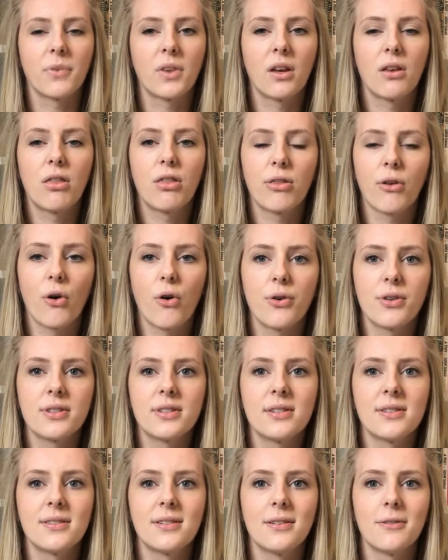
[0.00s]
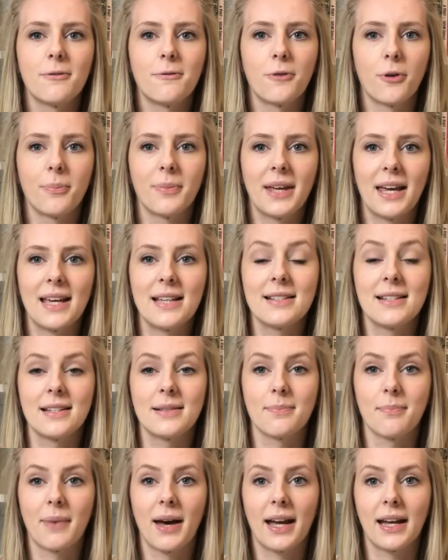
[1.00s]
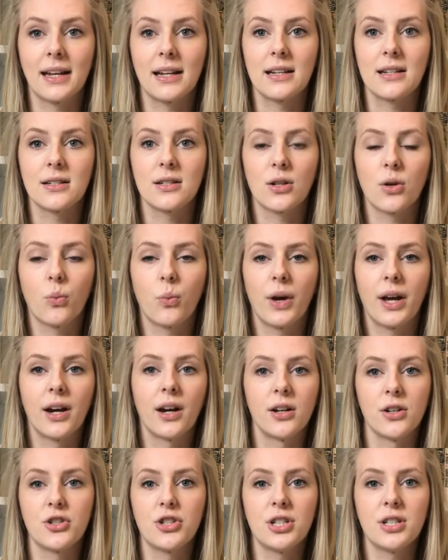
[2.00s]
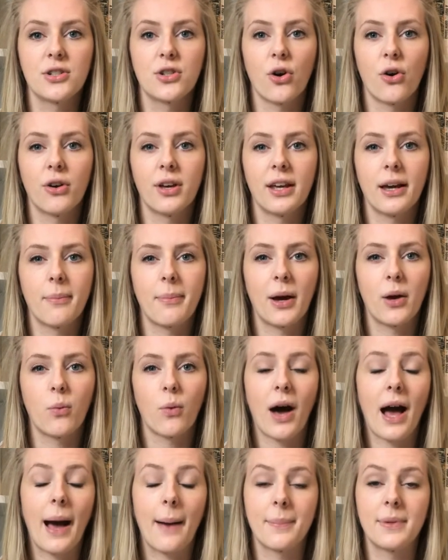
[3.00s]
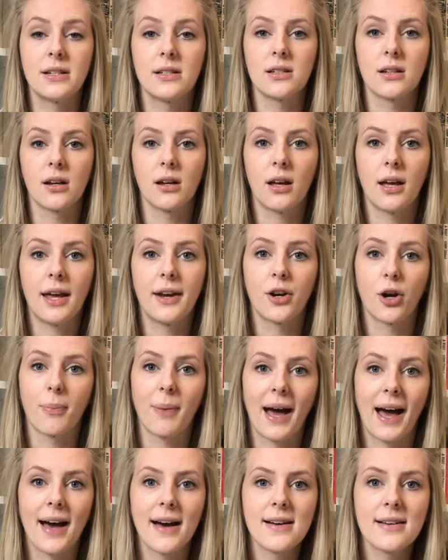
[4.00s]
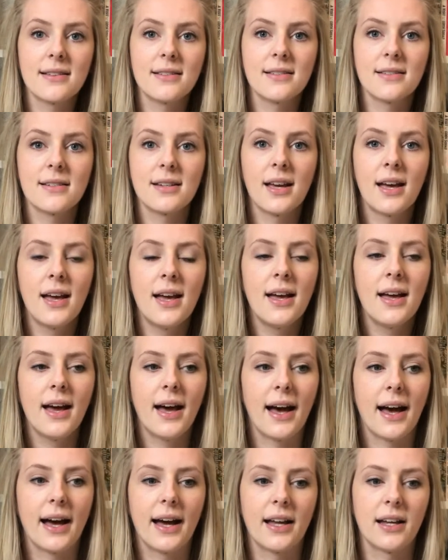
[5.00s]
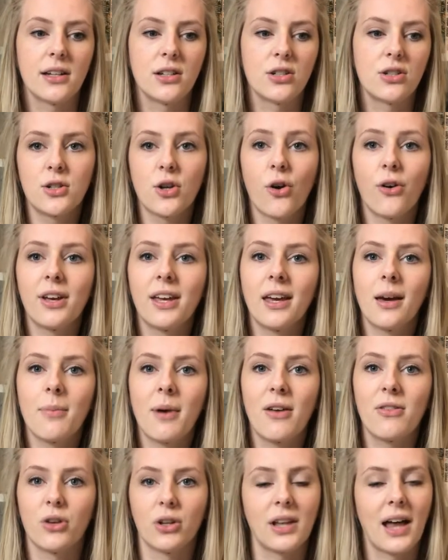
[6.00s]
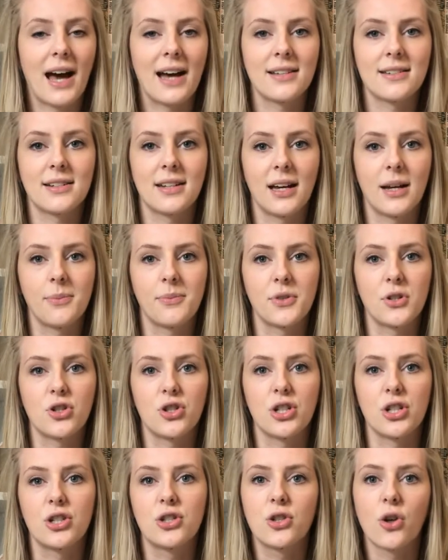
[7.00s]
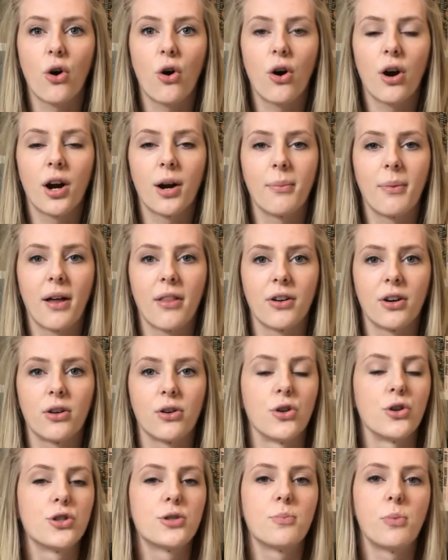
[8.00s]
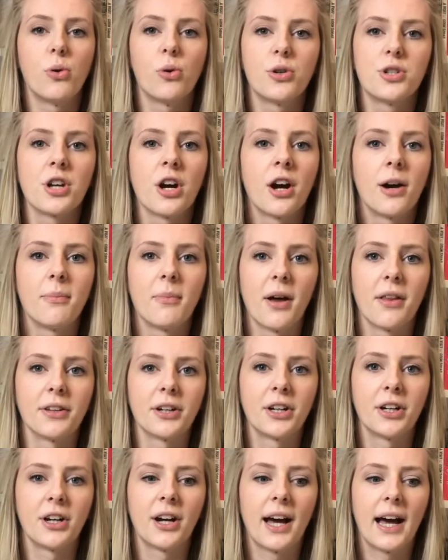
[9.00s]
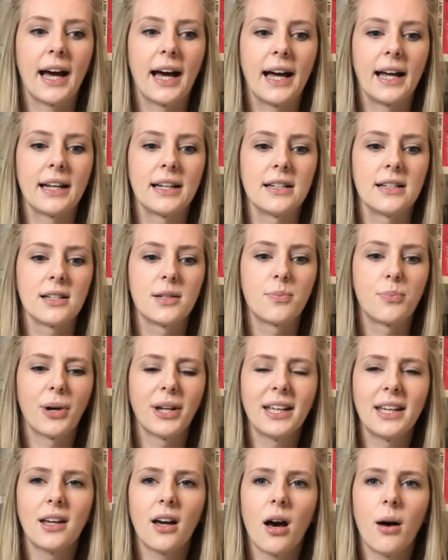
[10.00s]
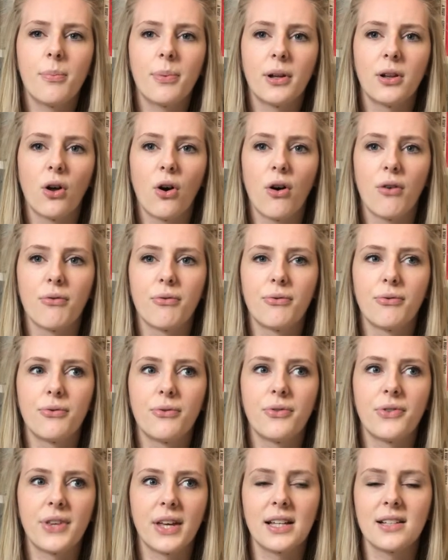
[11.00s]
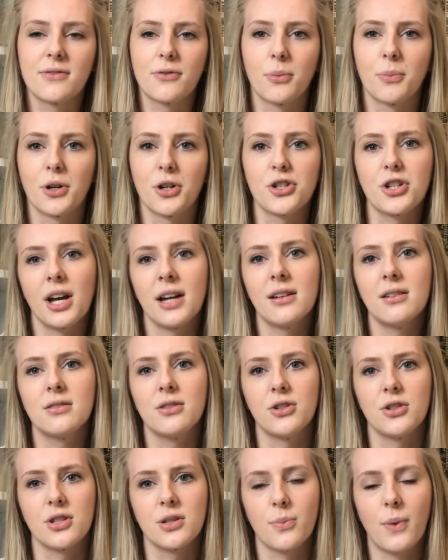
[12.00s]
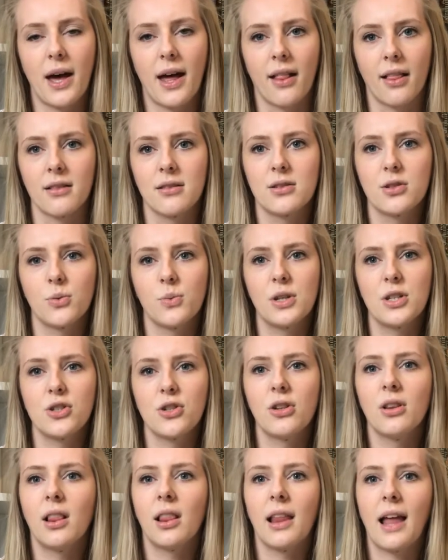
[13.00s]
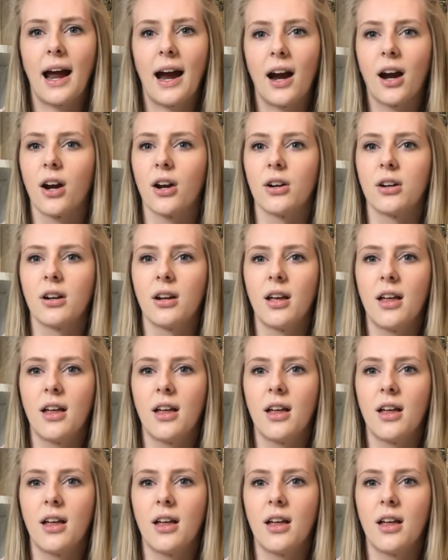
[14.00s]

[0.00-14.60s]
thoughts from Casey's mind where she's talking about what happened in her past, and talking about the last time that she saw her mother or spoke to her mother, and bringing up a lot of things from her childhood as well. And so we soon learn